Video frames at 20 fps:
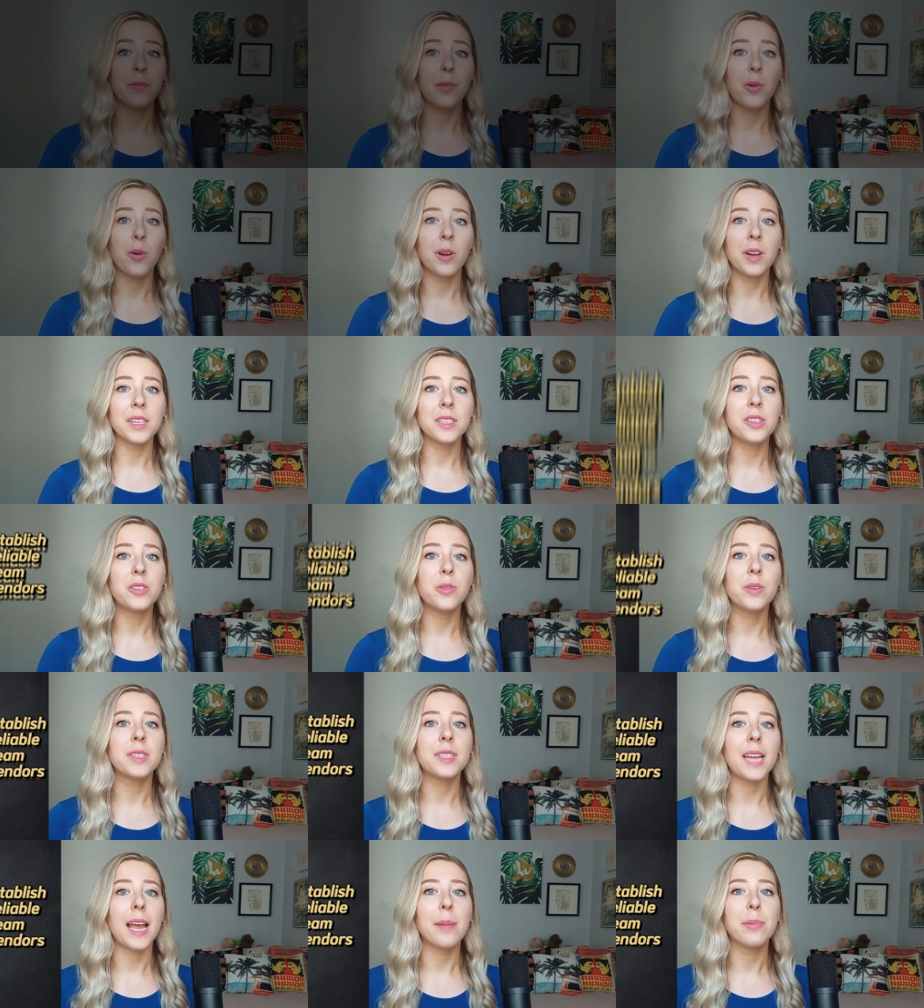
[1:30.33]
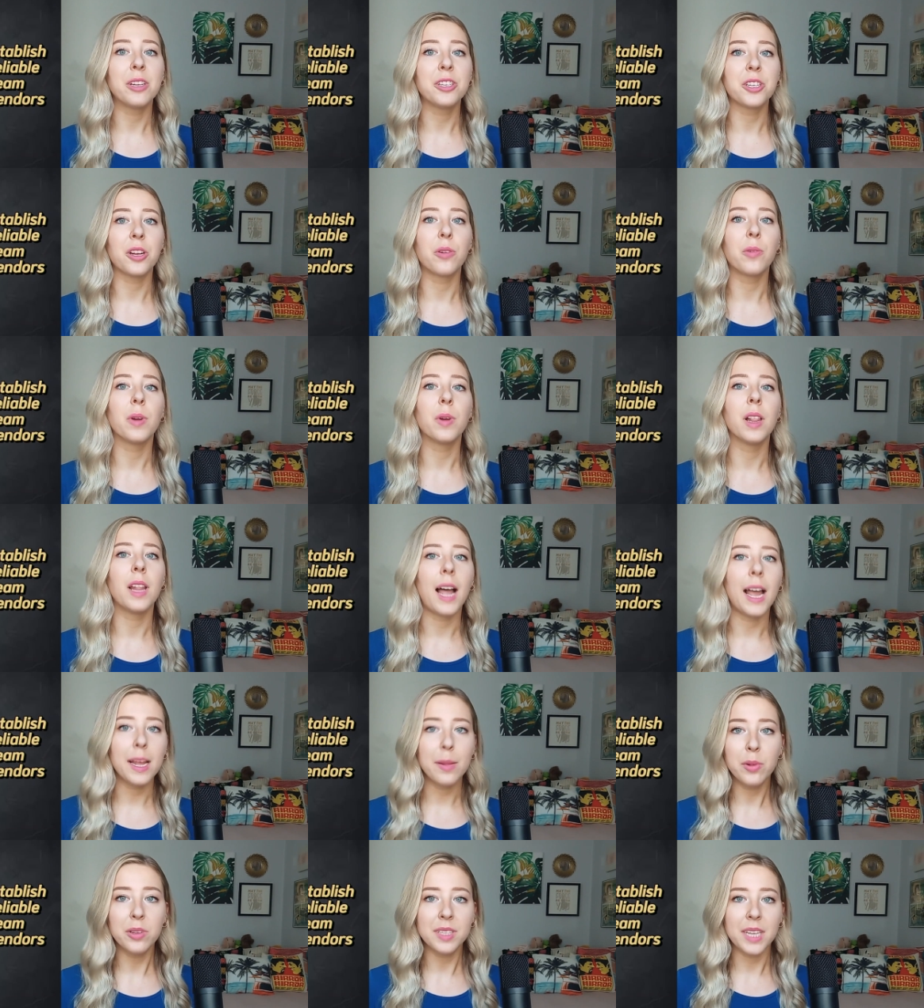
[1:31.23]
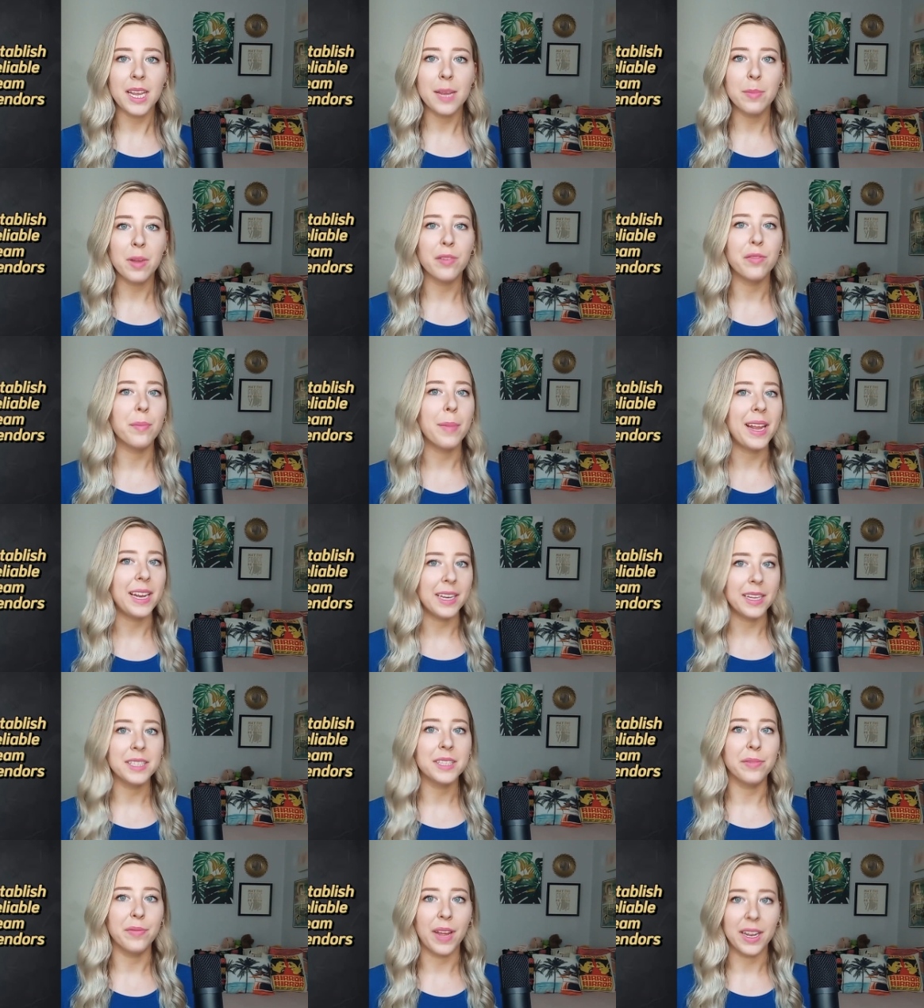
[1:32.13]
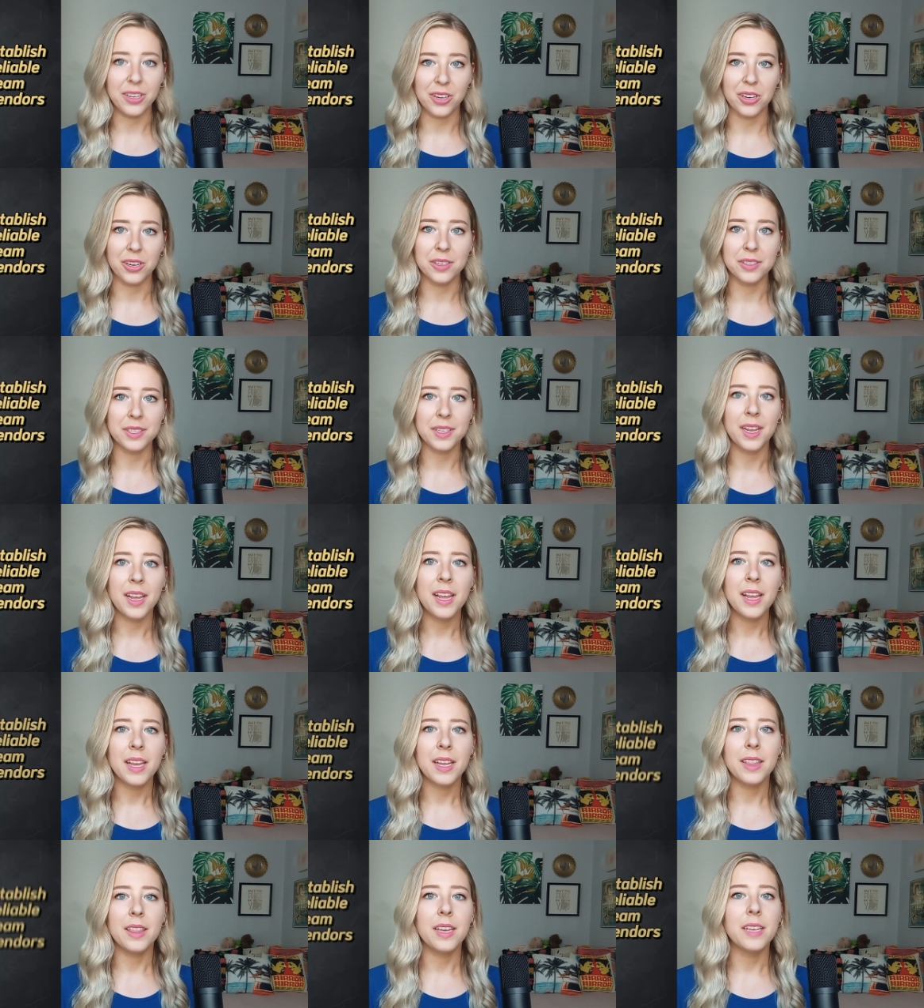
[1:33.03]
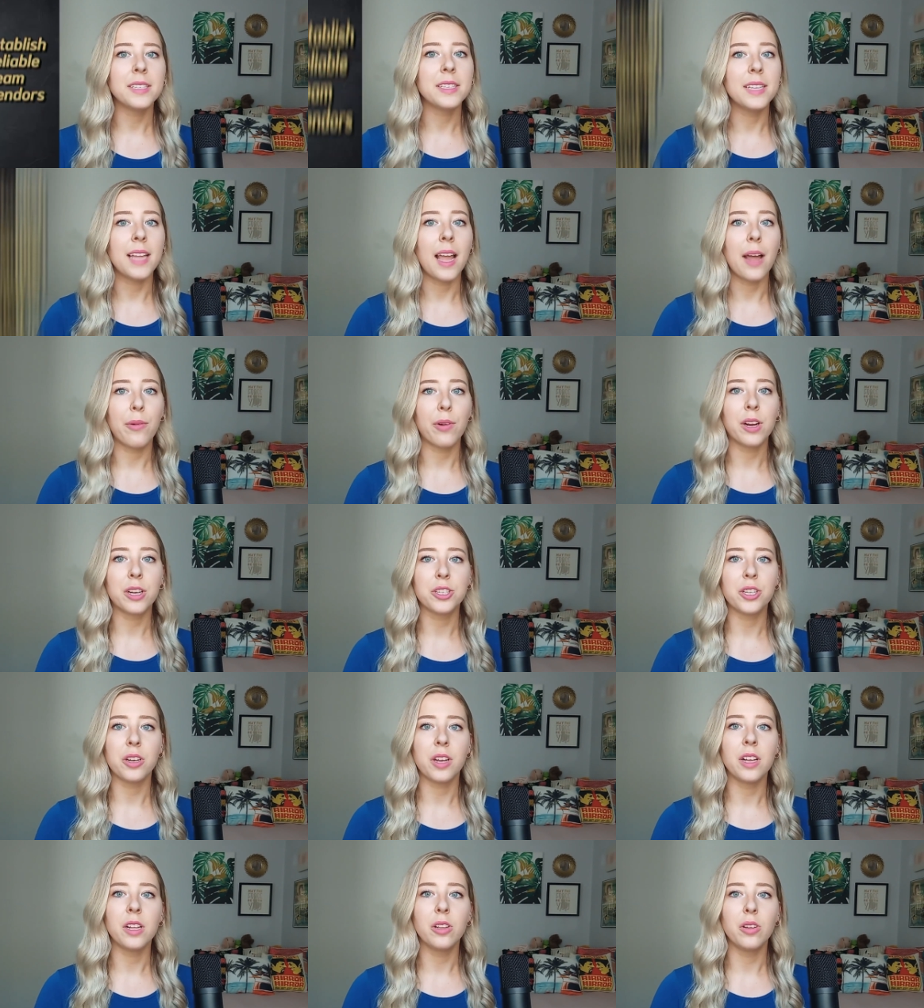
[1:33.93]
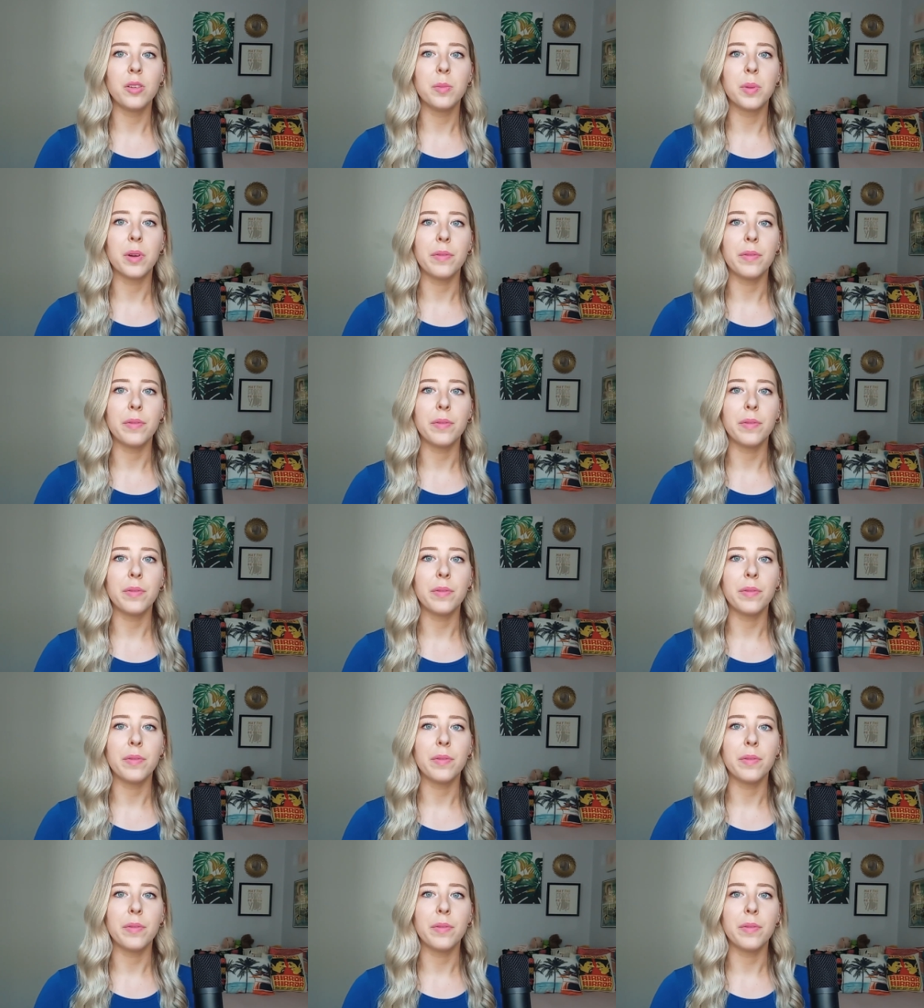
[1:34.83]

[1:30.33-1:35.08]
4 is to establish a reliable team of maintenance vendors. This network should include